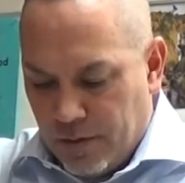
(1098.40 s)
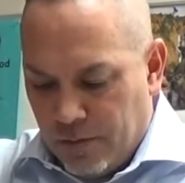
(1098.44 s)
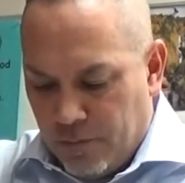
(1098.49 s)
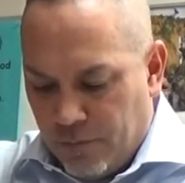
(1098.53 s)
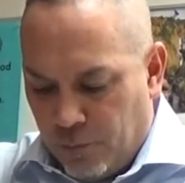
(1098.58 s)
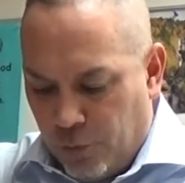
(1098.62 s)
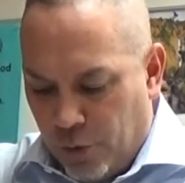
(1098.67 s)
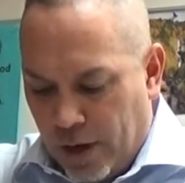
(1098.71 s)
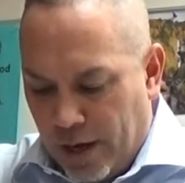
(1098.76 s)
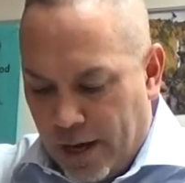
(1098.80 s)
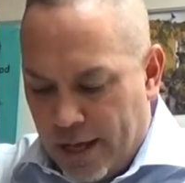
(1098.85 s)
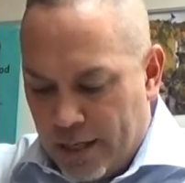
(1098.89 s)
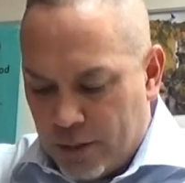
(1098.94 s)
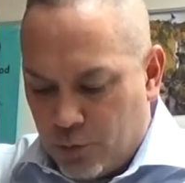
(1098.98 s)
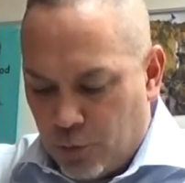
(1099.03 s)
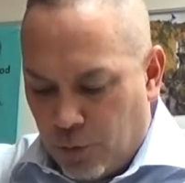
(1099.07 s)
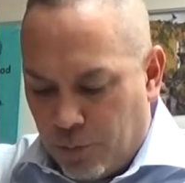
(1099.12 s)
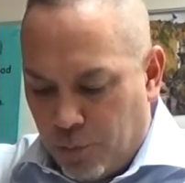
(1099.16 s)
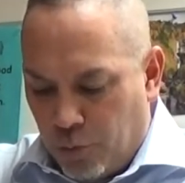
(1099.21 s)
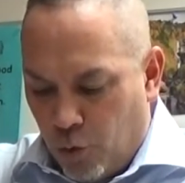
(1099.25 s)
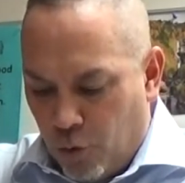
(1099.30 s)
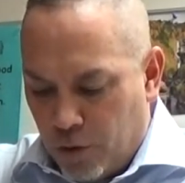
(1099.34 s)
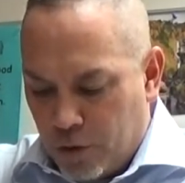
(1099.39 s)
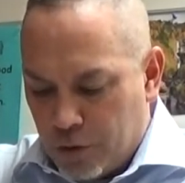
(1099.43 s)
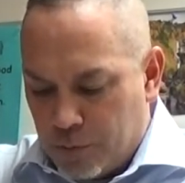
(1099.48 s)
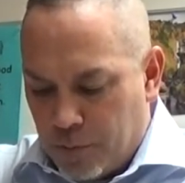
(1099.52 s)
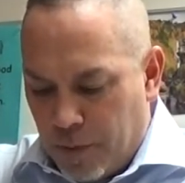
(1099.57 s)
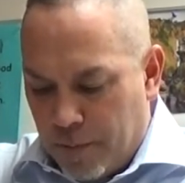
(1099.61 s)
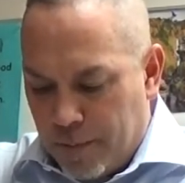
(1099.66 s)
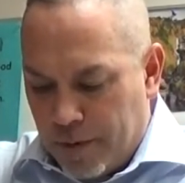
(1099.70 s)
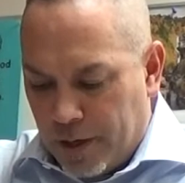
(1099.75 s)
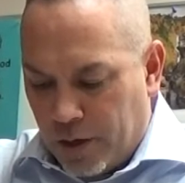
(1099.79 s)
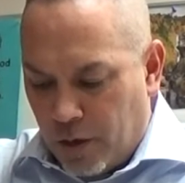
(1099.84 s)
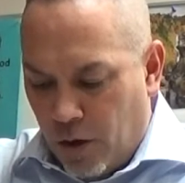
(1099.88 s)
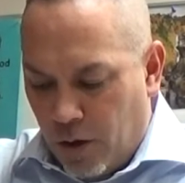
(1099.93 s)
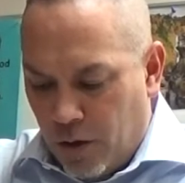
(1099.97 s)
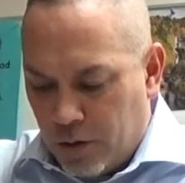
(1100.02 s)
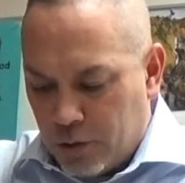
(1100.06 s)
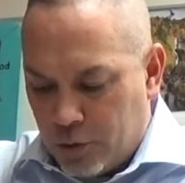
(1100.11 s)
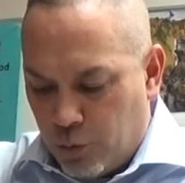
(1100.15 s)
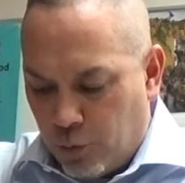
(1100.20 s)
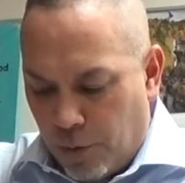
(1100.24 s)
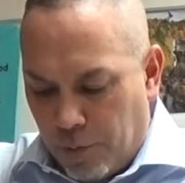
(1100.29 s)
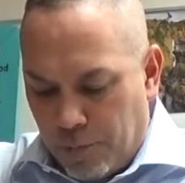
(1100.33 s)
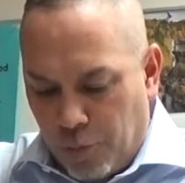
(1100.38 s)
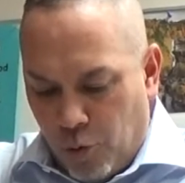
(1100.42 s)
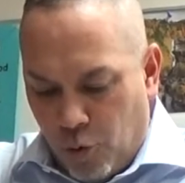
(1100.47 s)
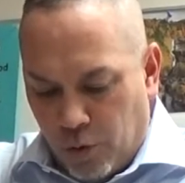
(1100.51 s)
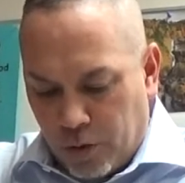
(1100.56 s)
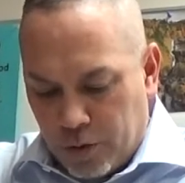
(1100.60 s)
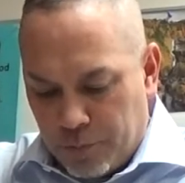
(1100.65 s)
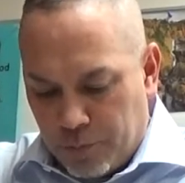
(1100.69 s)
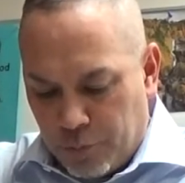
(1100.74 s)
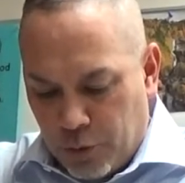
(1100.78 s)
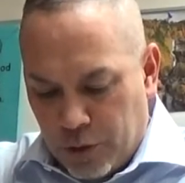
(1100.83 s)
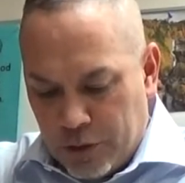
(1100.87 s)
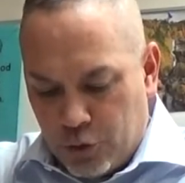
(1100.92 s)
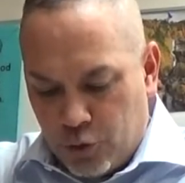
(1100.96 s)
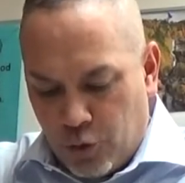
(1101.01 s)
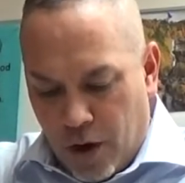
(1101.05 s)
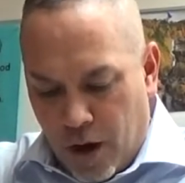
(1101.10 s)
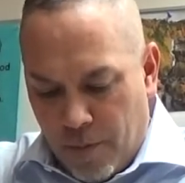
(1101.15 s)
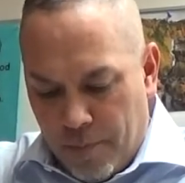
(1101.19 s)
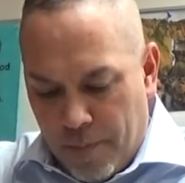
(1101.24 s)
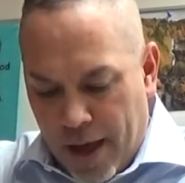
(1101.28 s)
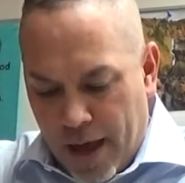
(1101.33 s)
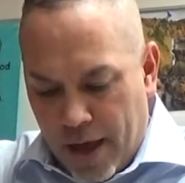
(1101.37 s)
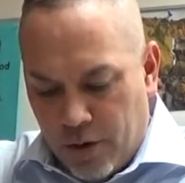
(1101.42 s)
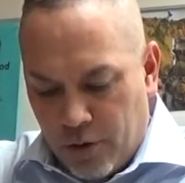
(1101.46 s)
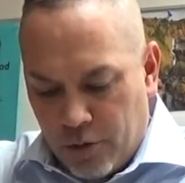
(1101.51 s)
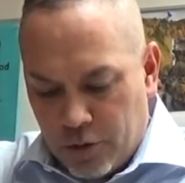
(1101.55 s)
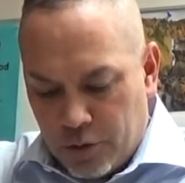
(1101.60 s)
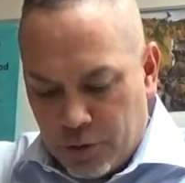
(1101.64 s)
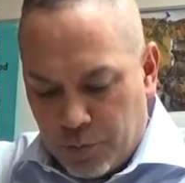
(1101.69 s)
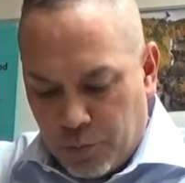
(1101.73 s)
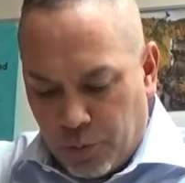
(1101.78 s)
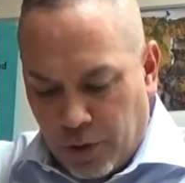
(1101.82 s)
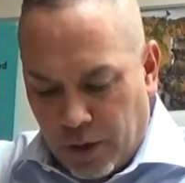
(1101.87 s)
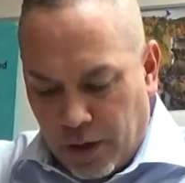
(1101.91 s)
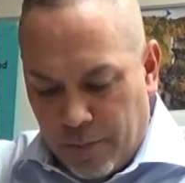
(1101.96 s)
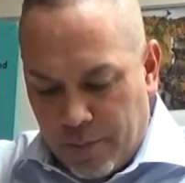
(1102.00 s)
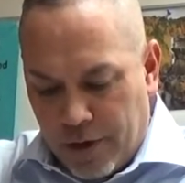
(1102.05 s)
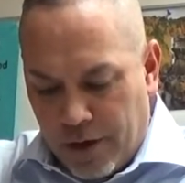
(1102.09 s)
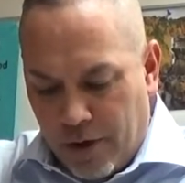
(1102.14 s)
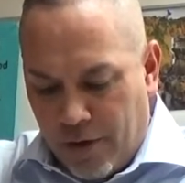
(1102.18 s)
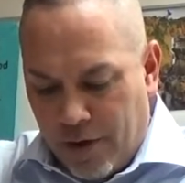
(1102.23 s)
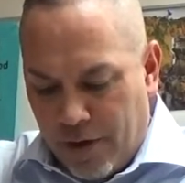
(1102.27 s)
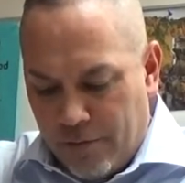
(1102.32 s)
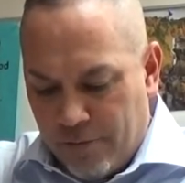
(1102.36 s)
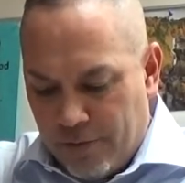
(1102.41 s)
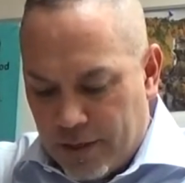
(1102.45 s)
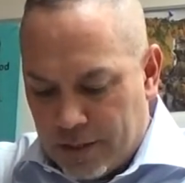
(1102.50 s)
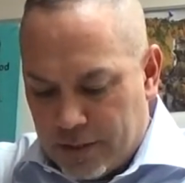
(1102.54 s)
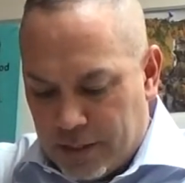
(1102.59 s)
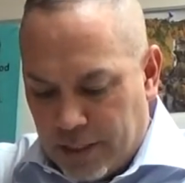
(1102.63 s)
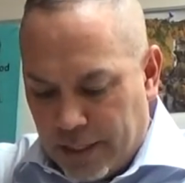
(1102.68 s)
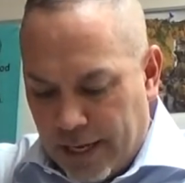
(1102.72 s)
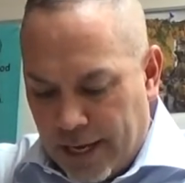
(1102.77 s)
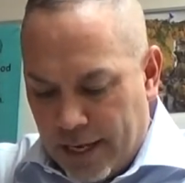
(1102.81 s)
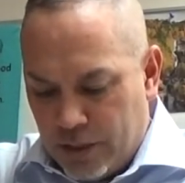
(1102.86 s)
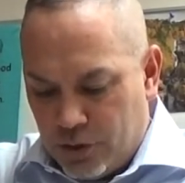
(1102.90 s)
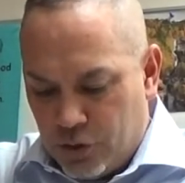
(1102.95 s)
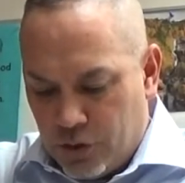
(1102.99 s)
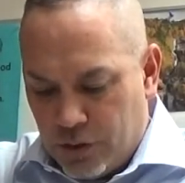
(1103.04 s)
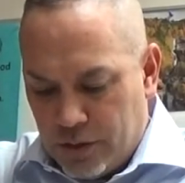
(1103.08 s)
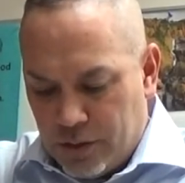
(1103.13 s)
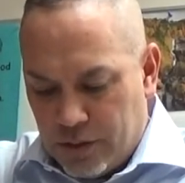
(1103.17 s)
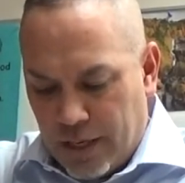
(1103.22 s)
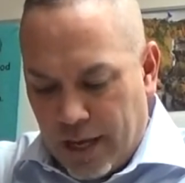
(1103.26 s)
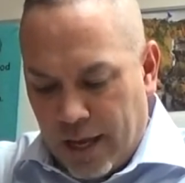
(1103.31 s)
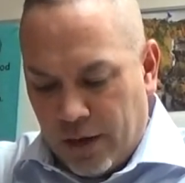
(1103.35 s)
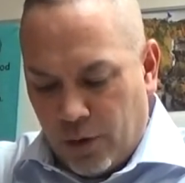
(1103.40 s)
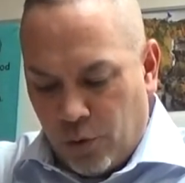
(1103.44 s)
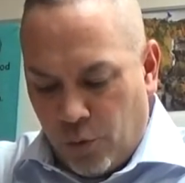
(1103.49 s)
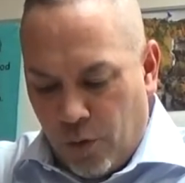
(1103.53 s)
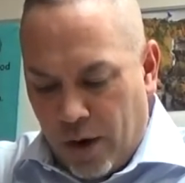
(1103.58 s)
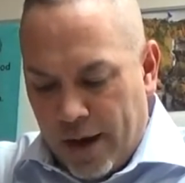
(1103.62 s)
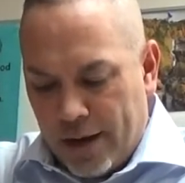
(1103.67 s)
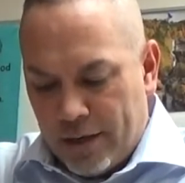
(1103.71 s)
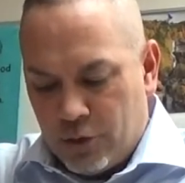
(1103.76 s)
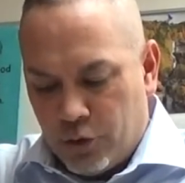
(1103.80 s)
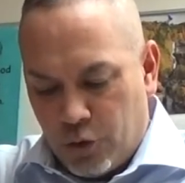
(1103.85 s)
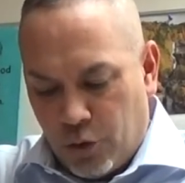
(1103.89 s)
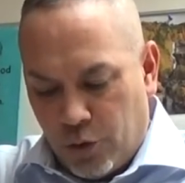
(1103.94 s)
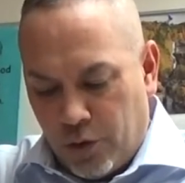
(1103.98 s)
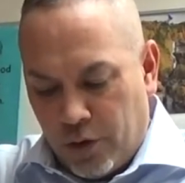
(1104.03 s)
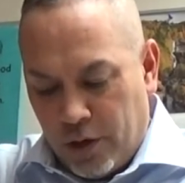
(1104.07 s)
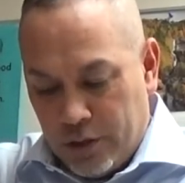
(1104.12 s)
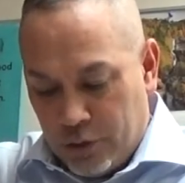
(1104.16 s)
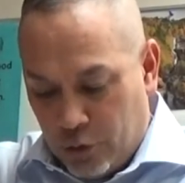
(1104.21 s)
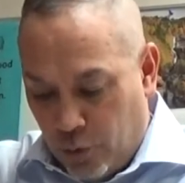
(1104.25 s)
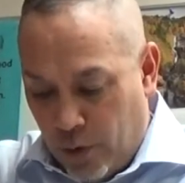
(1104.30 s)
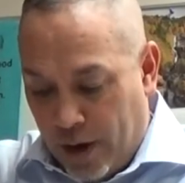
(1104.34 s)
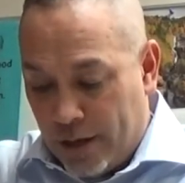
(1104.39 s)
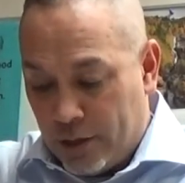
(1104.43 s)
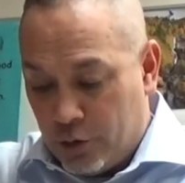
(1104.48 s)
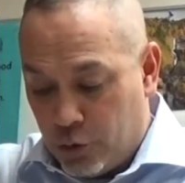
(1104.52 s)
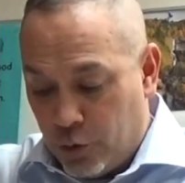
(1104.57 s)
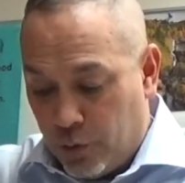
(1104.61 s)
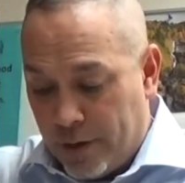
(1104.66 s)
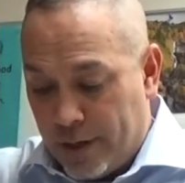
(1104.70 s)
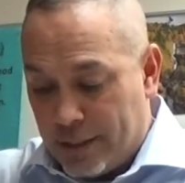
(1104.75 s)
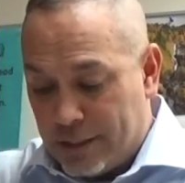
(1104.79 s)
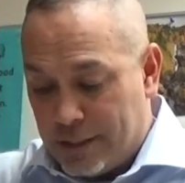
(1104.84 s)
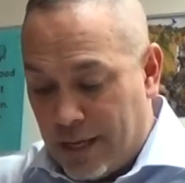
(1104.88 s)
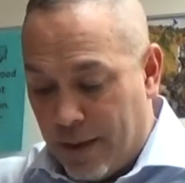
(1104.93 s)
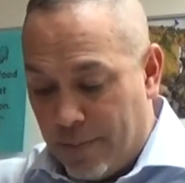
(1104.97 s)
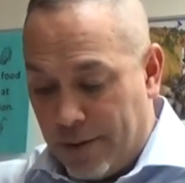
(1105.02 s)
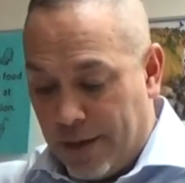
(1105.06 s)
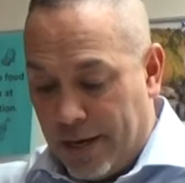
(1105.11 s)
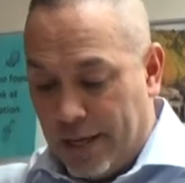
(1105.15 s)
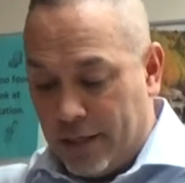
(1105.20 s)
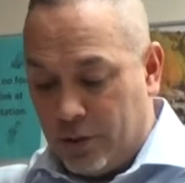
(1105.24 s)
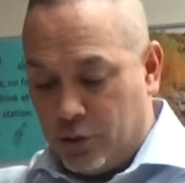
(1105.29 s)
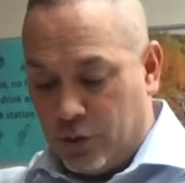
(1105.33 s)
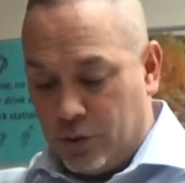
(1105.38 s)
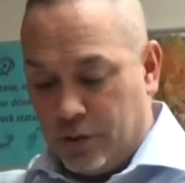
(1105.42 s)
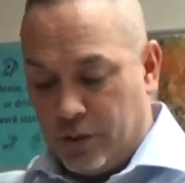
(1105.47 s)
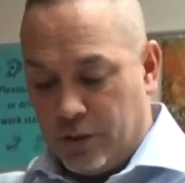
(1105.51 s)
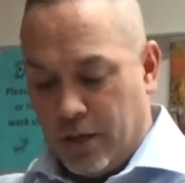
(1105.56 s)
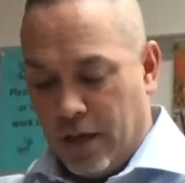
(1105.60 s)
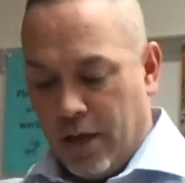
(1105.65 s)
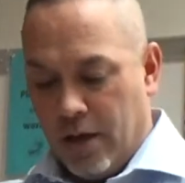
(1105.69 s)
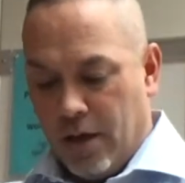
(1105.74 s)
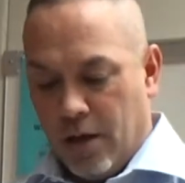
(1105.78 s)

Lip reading: Freelance reporters may be called to report pretrial matters, preliminary investigations, and grand jury examinations